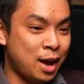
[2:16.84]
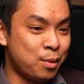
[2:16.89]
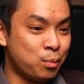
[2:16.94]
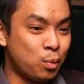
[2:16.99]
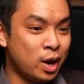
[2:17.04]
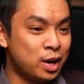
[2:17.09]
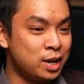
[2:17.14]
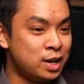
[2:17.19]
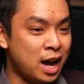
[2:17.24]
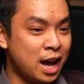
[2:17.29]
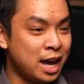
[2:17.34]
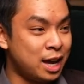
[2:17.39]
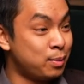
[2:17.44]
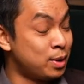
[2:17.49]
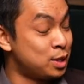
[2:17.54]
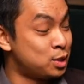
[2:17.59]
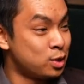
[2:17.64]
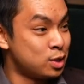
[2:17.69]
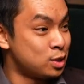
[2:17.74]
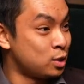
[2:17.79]
And one day
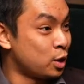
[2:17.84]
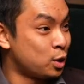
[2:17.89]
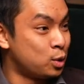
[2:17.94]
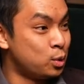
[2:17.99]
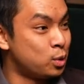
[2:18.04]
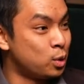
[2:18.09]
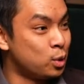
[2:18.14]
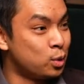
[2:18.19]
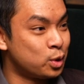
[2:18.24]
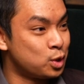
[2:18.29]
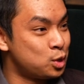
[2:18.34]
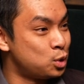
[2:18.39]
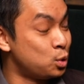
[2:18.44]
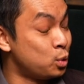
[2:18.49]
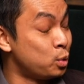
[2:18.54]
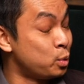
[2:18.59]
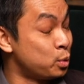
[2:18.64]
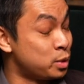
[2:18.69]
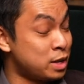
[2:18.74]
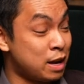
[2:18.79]
he went to his local corner
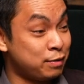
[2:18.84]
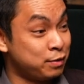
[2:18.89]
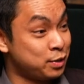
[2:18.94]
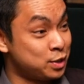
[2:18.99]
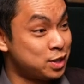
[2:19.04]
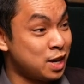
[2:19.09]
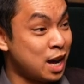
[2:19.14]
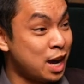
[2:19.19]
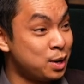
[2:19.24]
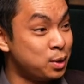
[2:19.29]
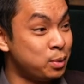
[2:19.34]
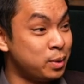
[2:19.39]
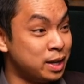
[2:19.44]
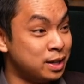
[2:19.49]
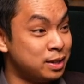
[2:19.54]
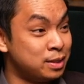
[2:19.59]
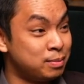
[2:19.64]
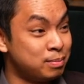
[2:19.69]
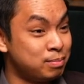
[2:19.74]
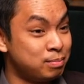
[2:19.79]
store, it was up for sale,
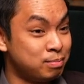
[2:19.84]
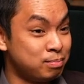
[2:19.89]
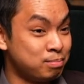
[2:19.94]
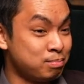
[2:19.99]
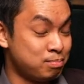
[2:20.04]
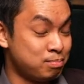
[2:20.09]
and